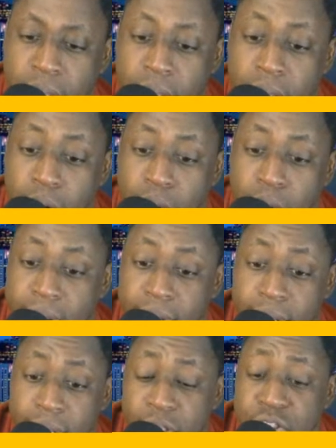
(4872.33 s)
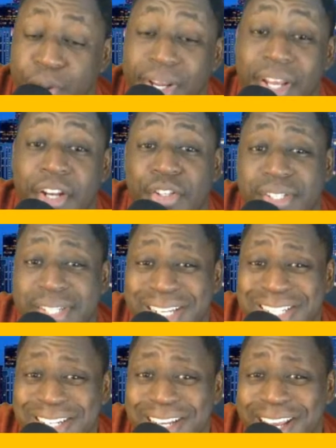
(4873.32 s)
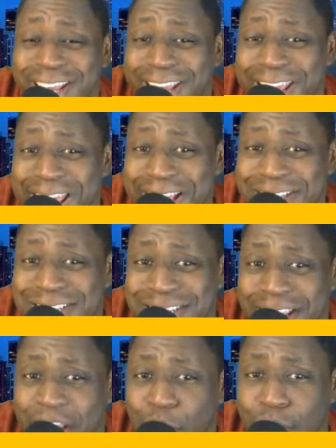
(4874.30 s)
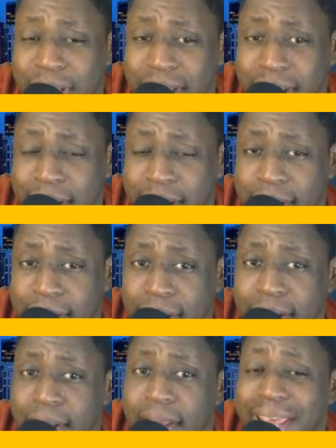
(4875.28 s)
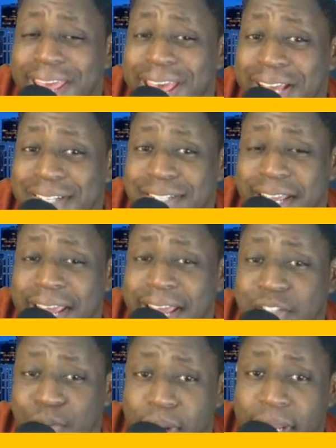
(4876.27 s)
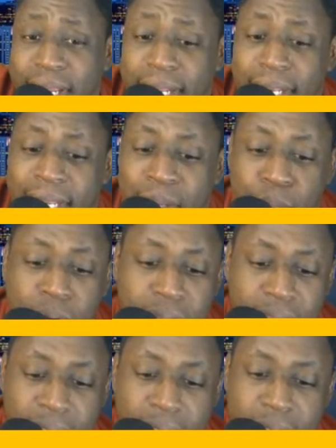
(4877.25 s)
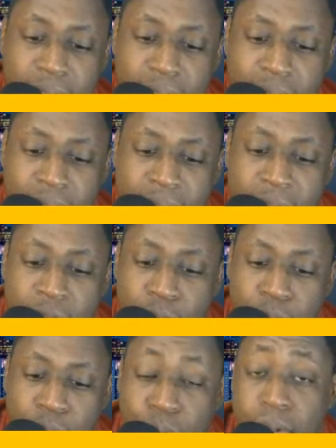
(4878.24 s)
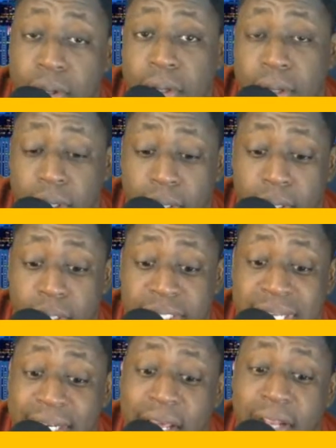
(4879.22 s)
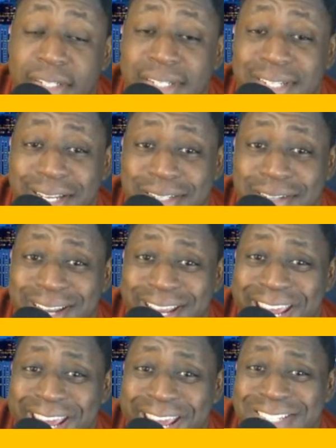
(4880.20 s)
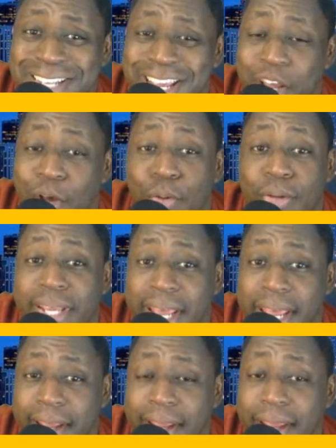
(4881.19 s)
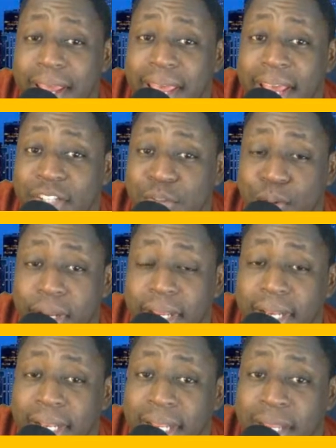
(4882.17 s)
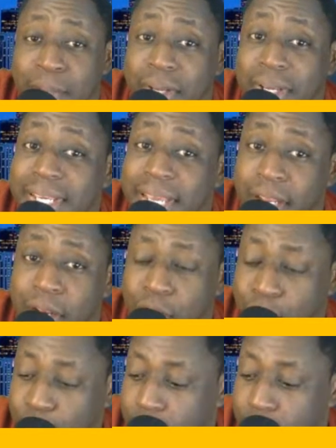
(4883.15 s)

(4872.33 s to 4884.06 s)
Okay, so the energy sector, XLE, X X-ray, Lima, Echo. Technology sector, XLK, X-ray, Lima, Kilo.